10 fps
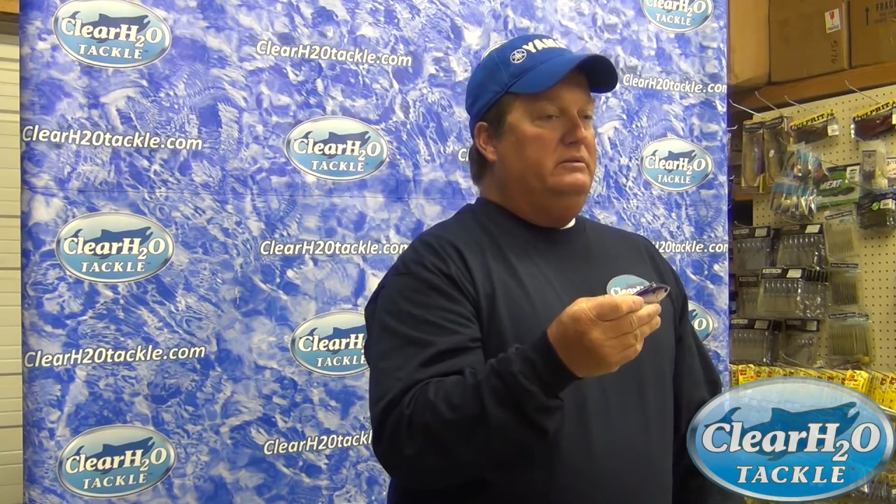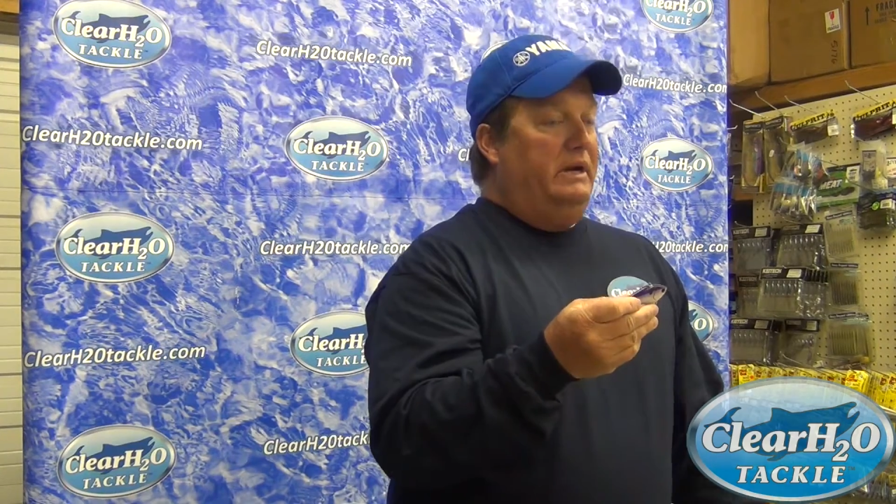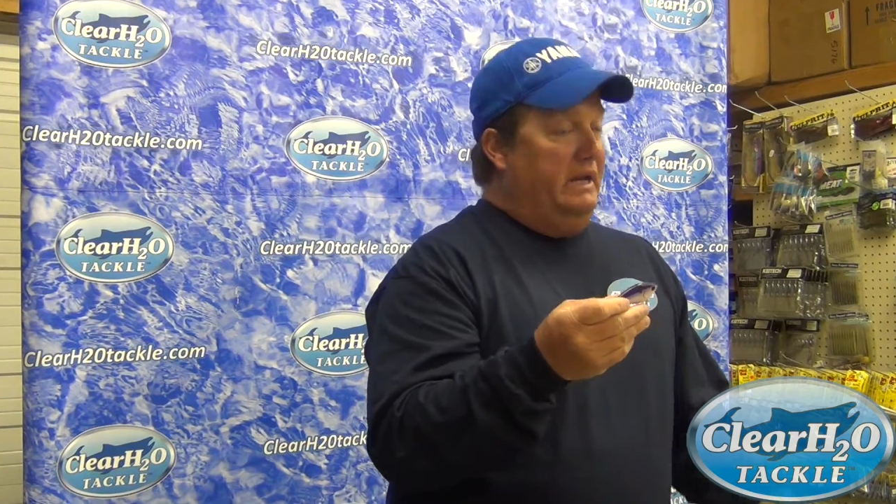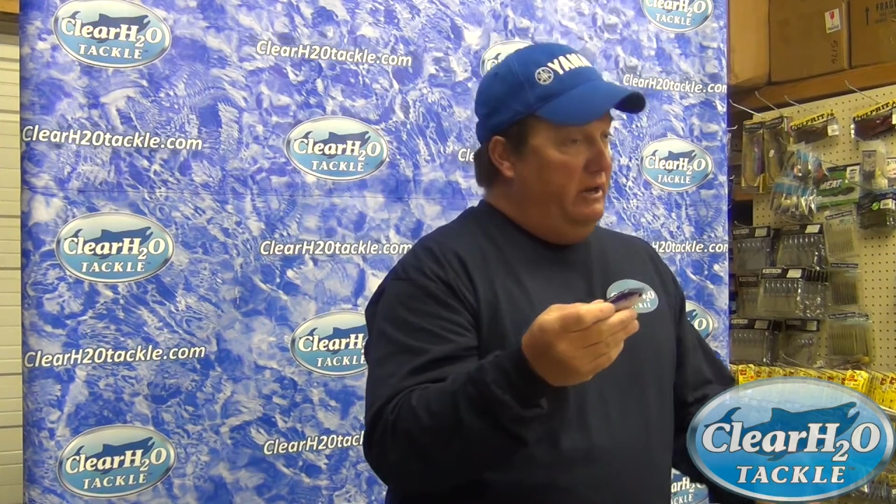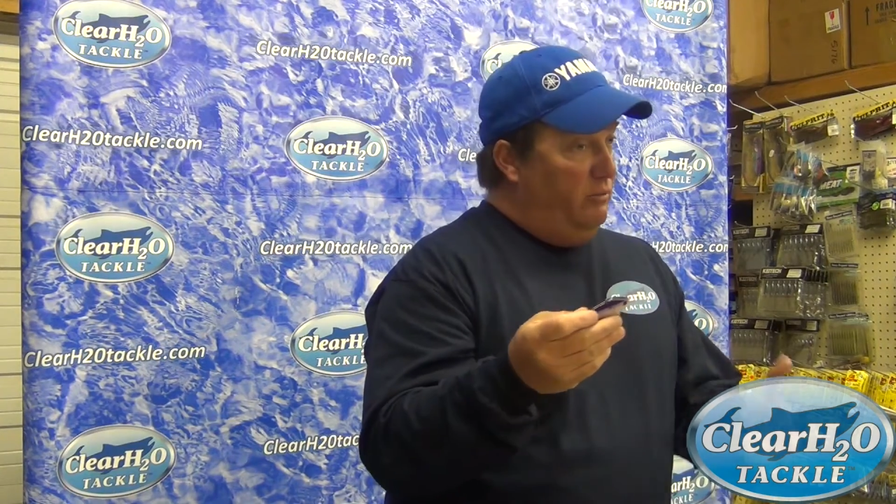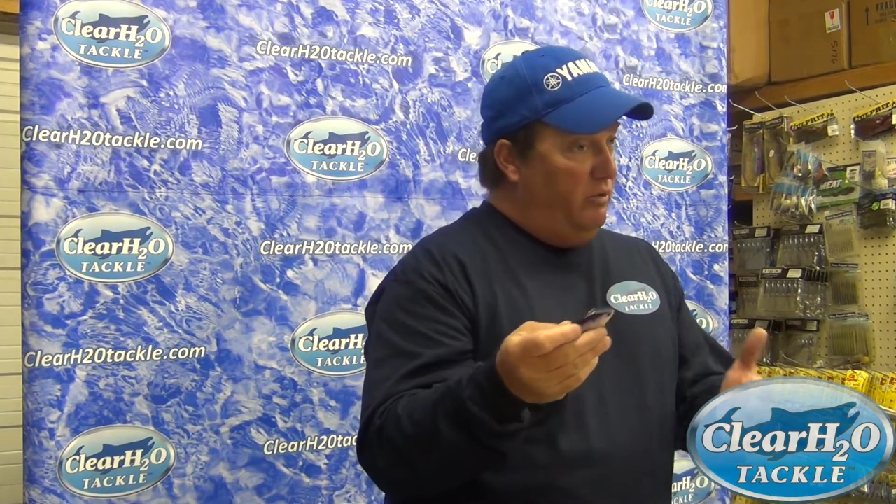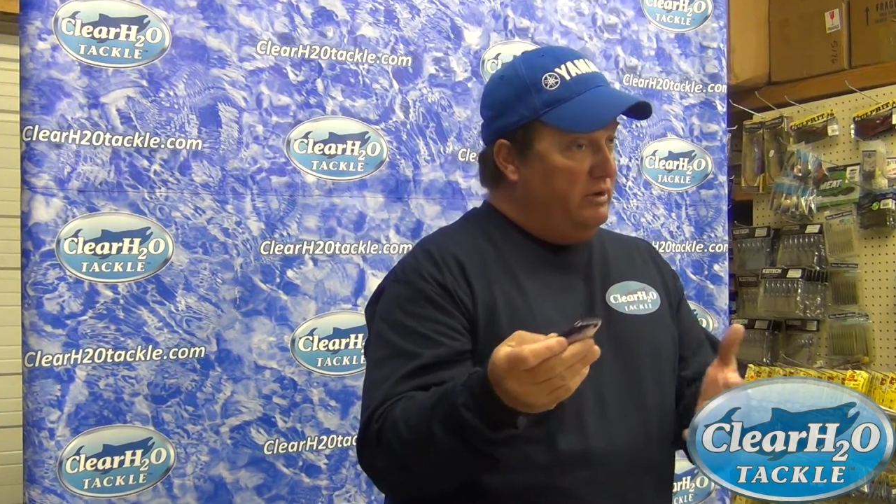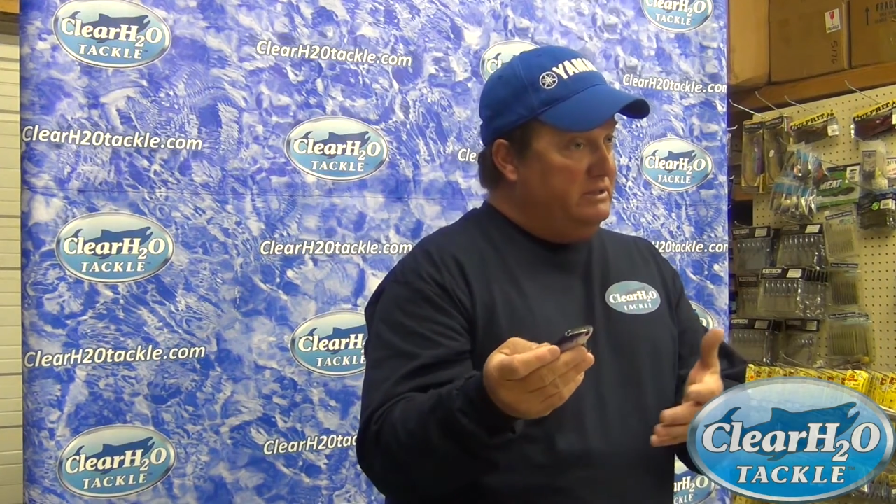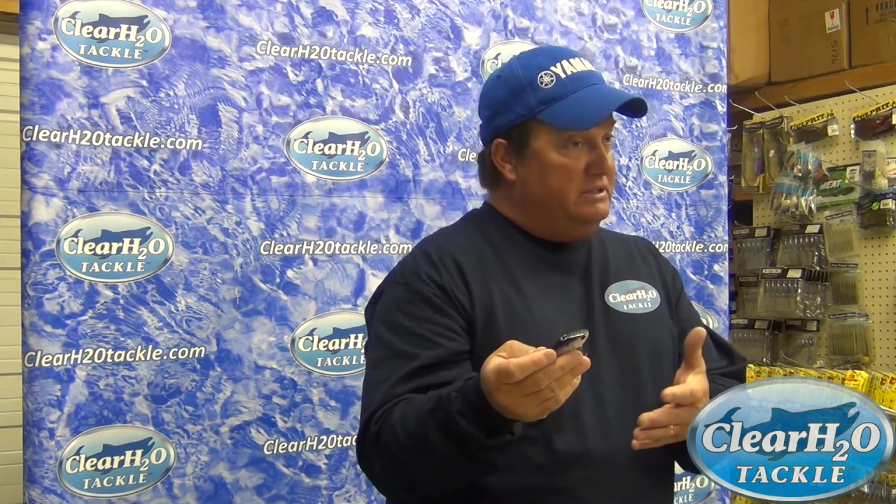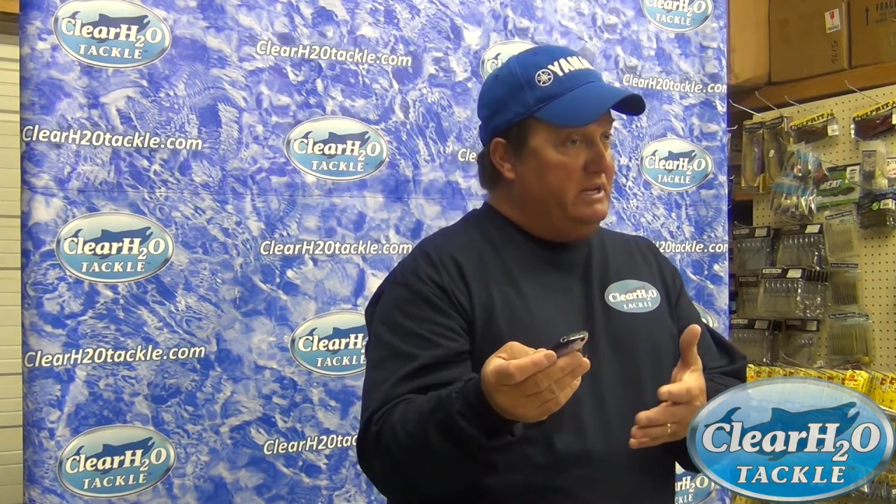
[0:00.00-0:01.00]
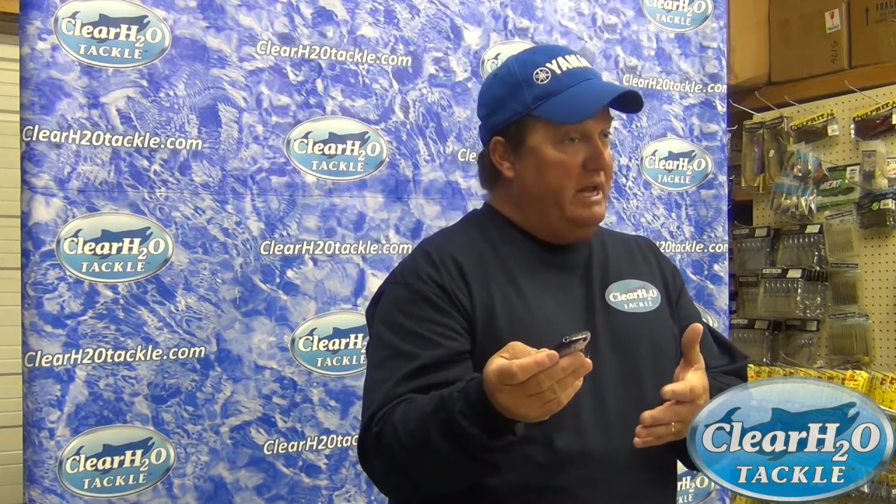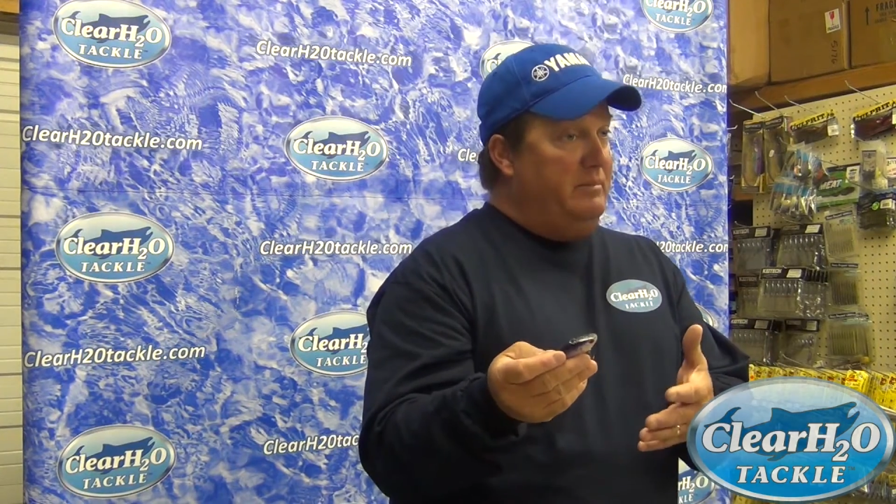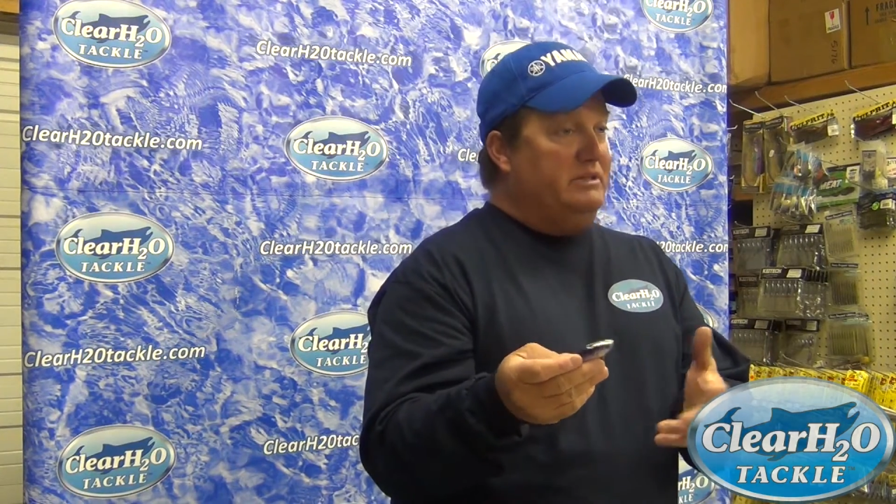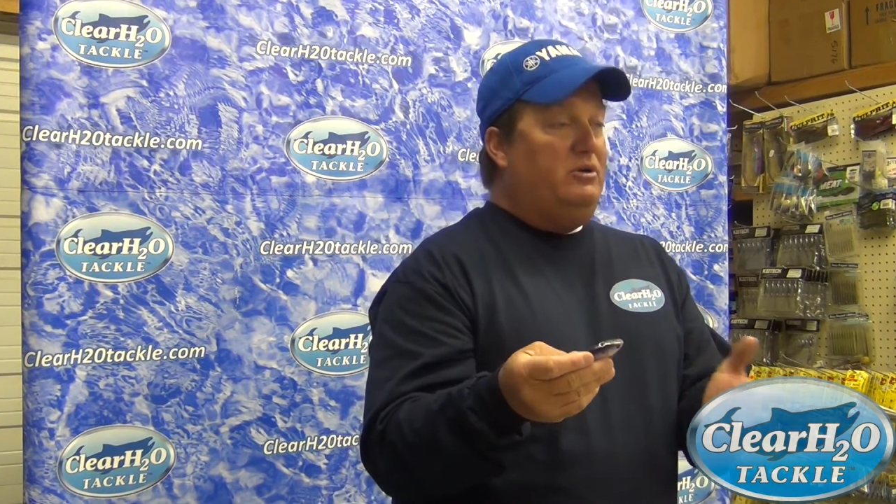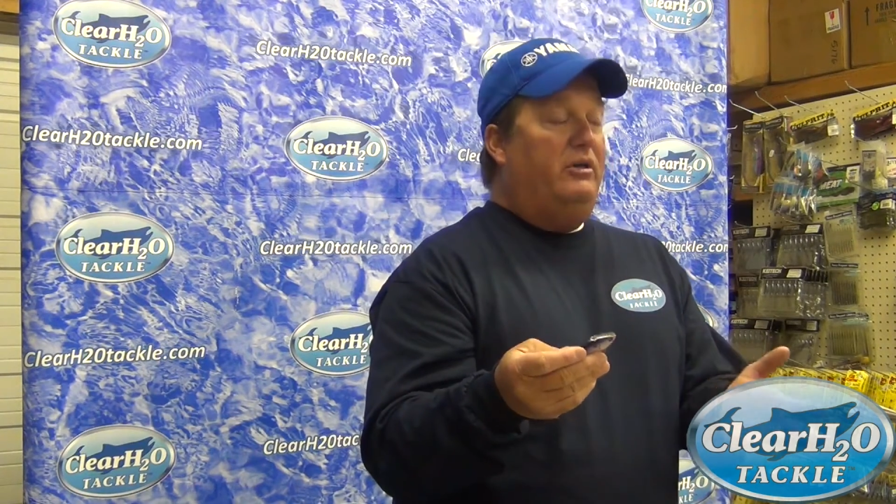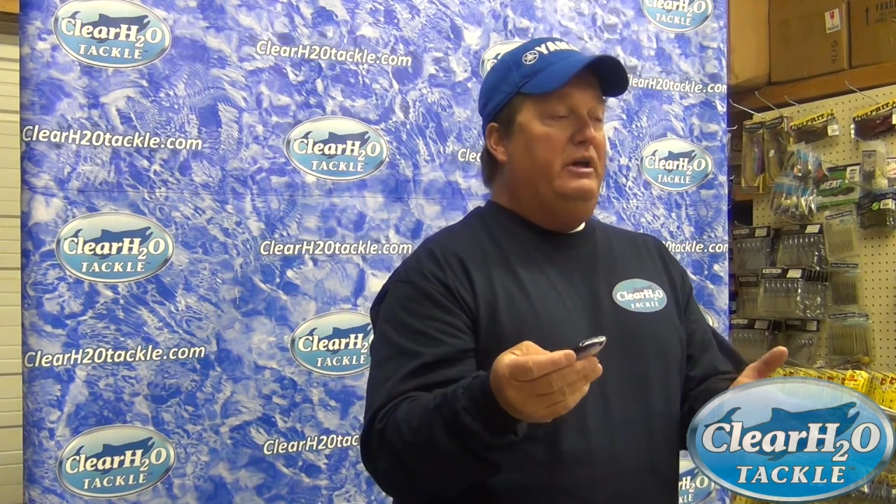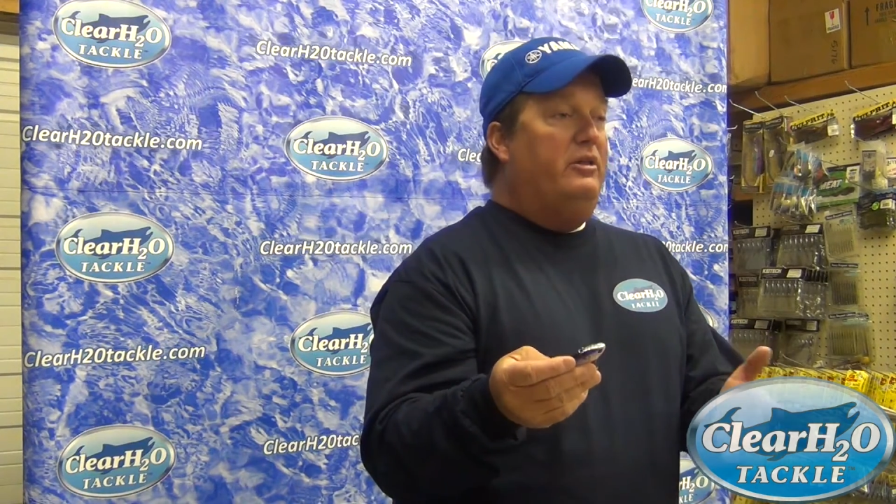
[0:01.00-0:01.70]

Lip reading: again, work the same as all the